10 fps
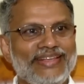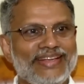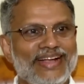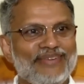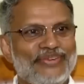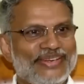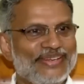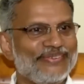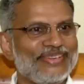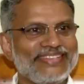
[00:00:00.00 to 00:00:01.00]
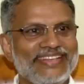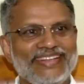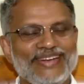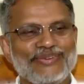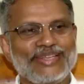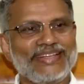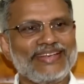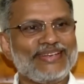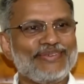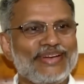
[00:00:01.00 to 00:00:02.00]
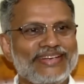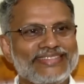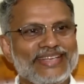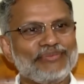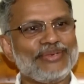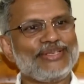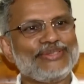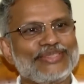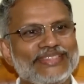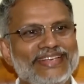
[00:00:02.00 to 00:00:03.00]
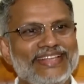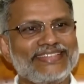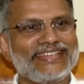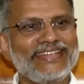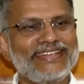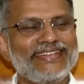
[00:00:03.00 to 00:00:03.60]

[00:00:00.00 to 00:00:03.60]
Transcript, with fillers: half an hour. They are looking at what is happening to Chandrayaan 3.